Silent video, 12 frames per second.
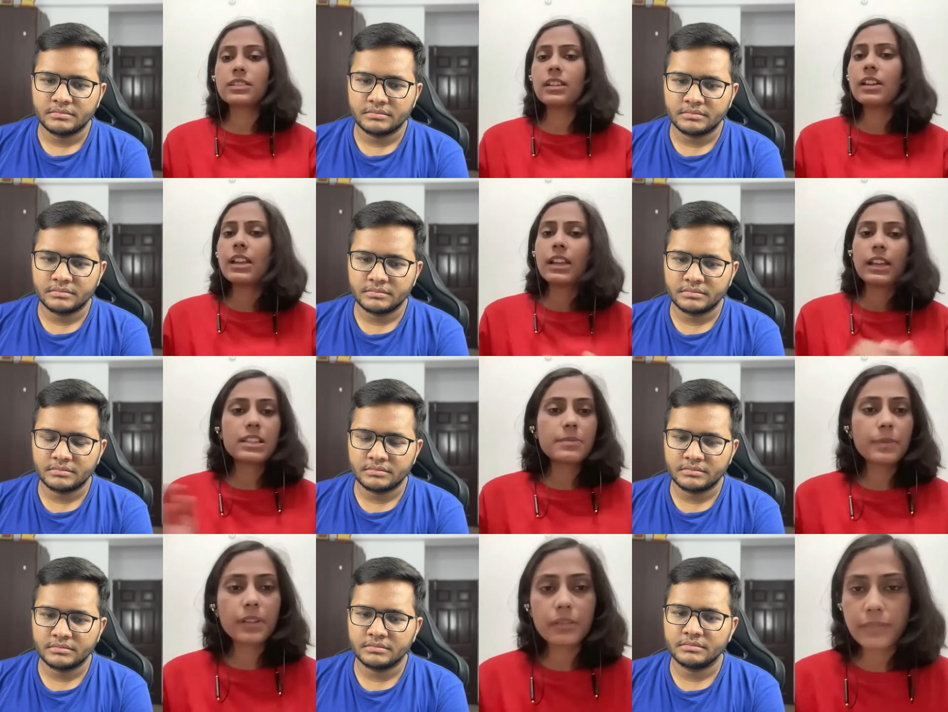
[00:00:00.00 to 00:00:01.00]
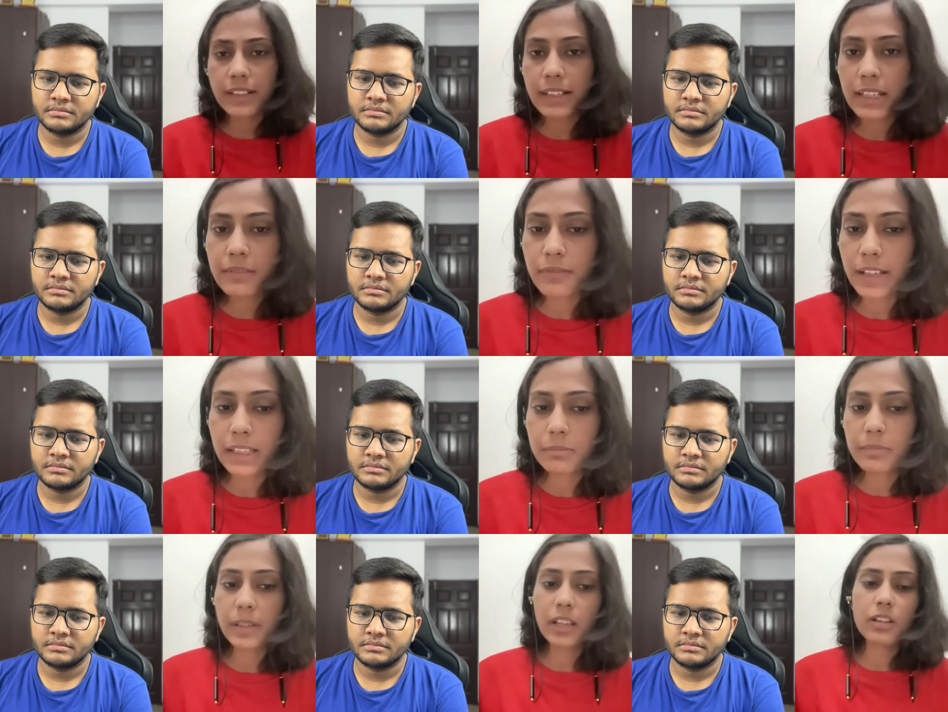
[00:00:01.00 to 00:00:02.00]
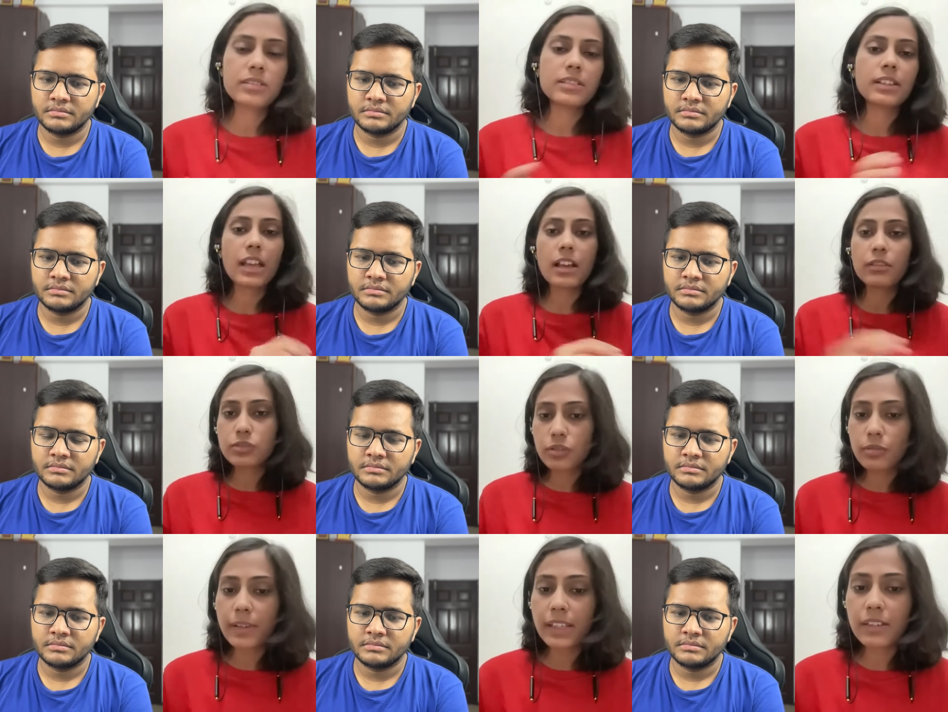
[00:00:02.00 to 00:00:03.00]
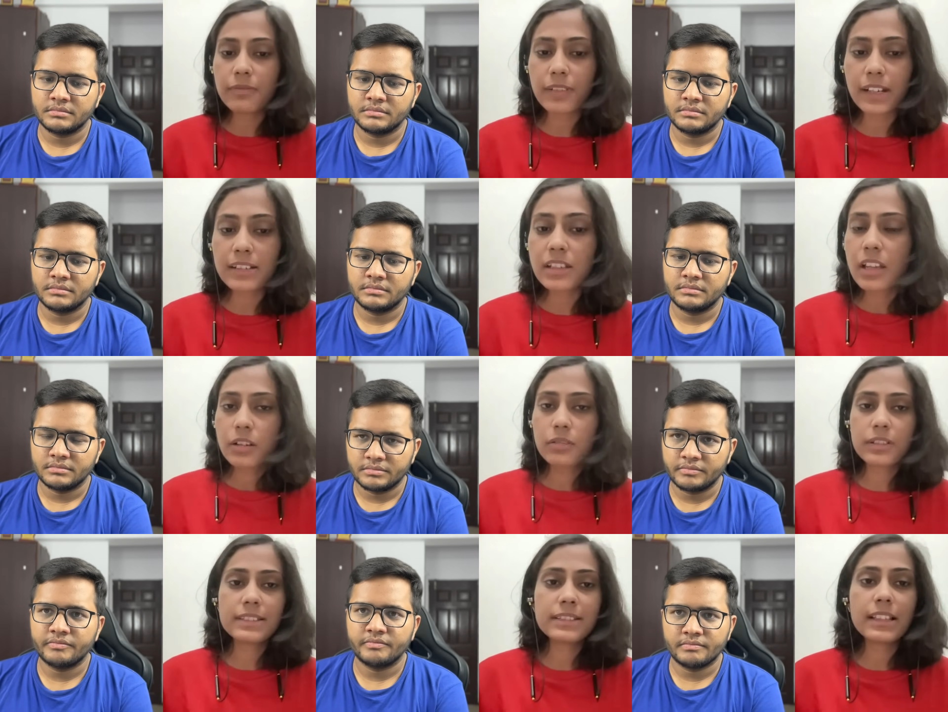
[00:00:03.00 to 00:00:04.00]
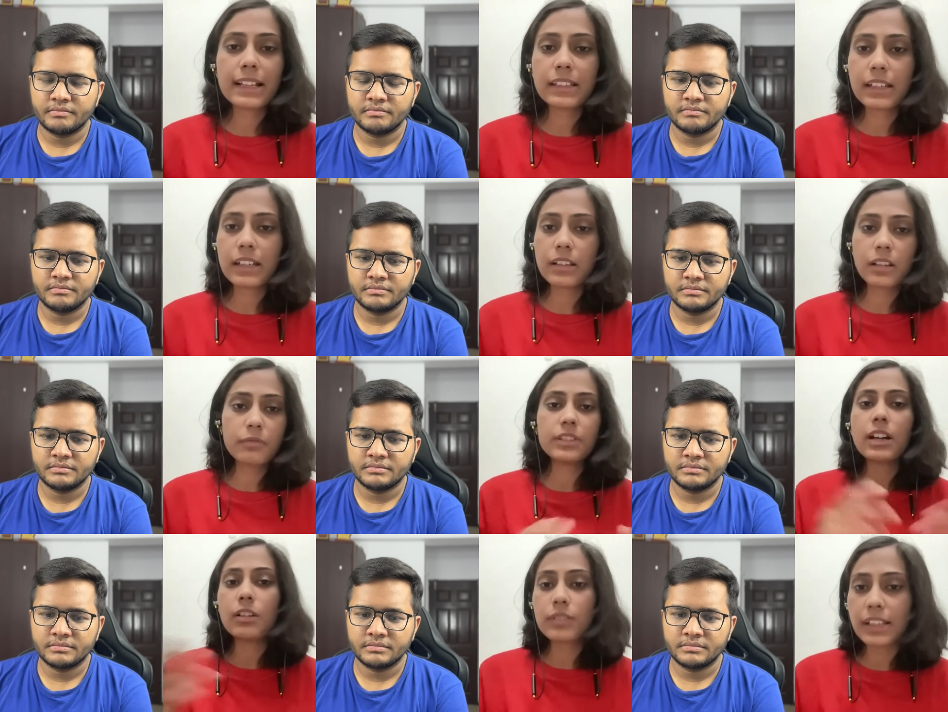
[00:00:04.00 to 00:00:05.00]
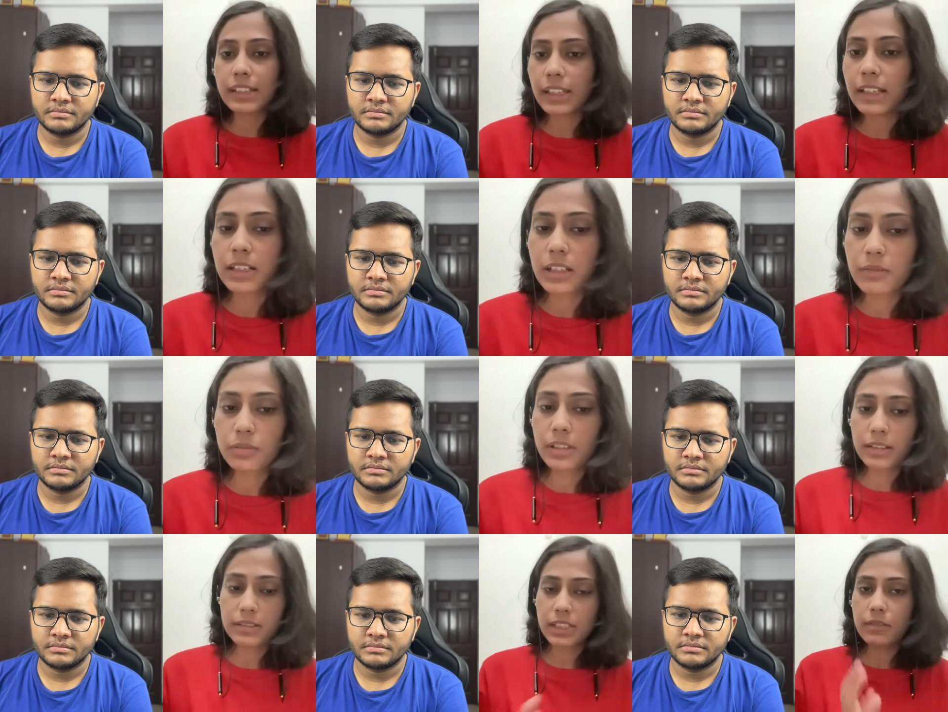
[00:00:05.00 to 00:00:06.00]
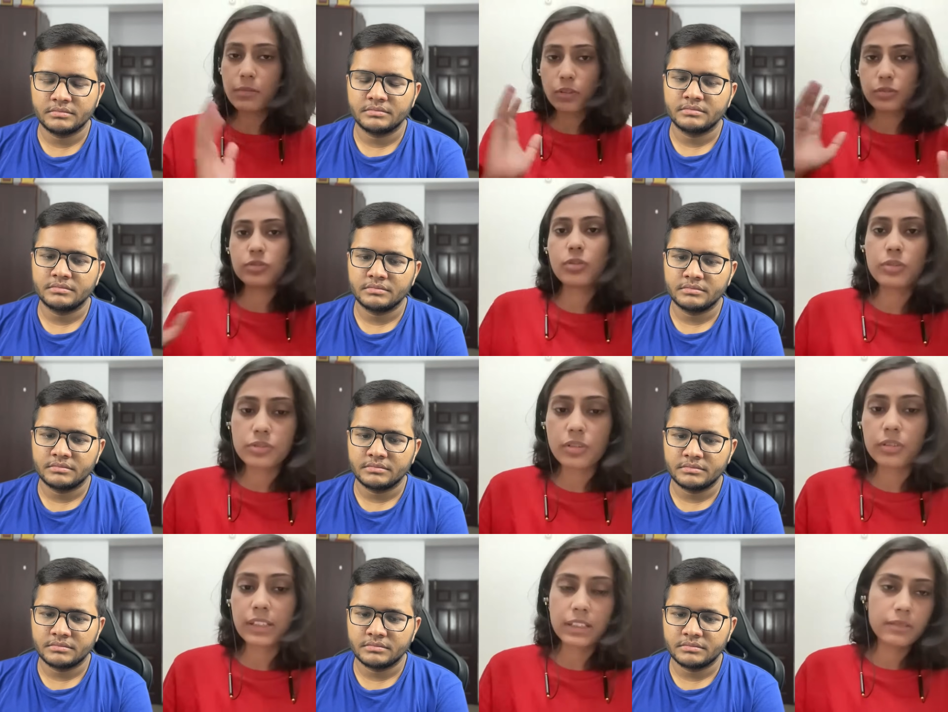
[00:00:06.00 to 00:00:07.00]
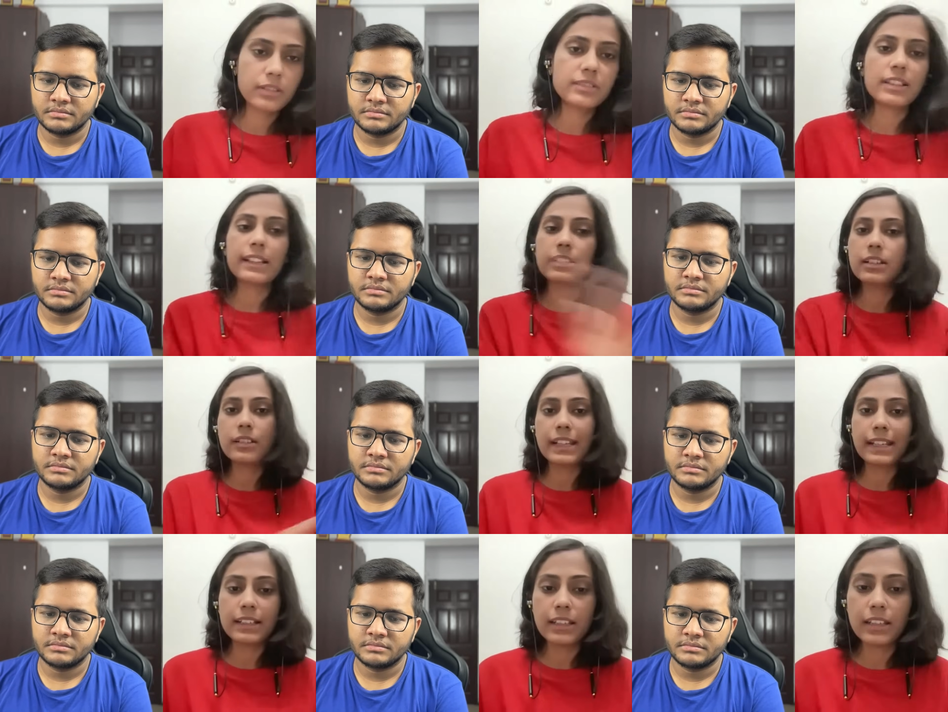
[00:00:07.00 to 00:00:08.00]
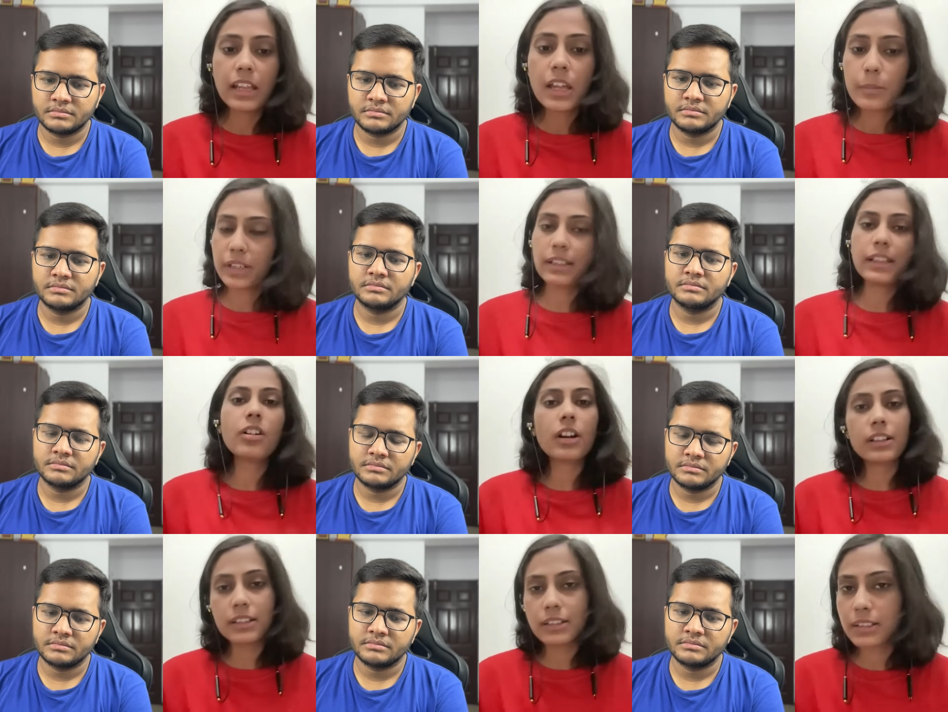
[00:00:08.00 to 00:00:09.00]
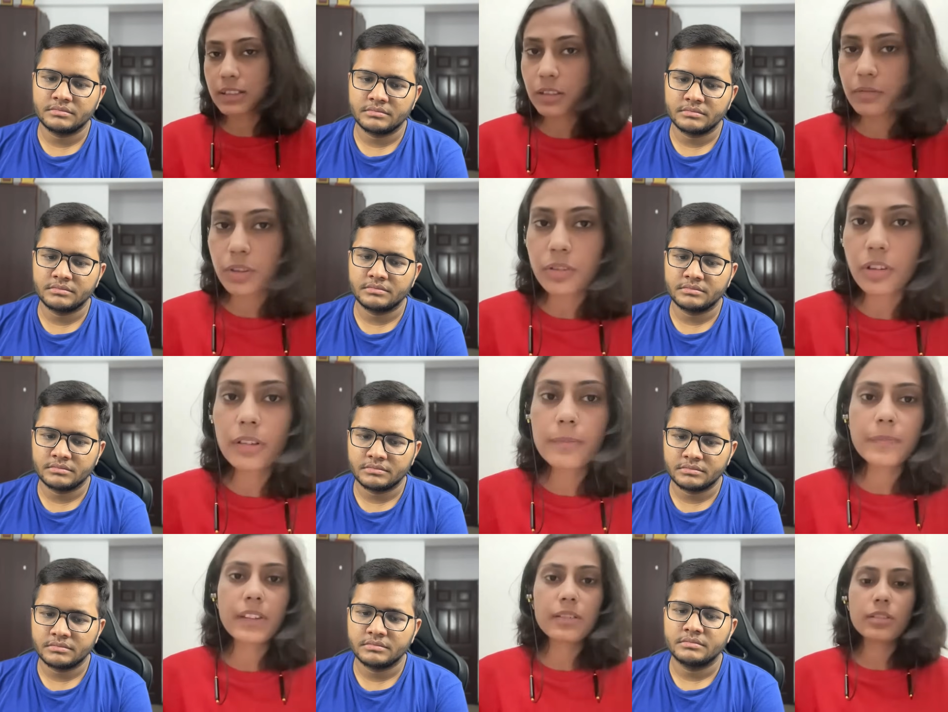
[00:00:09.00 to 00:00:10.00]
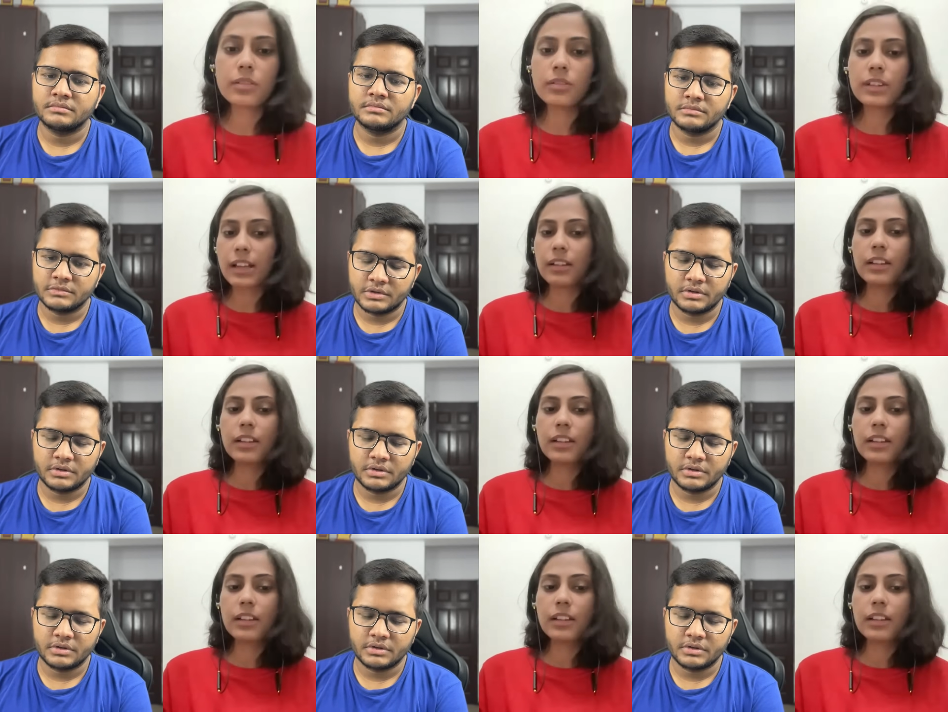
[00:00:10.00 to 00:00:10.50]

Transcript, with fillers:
Speaker 1: professor, it's perfectly fine because I have so many friends who were selected uh, without any interview. Their CV was so strong that they were selected directly. But I got an interview call. So, yeah,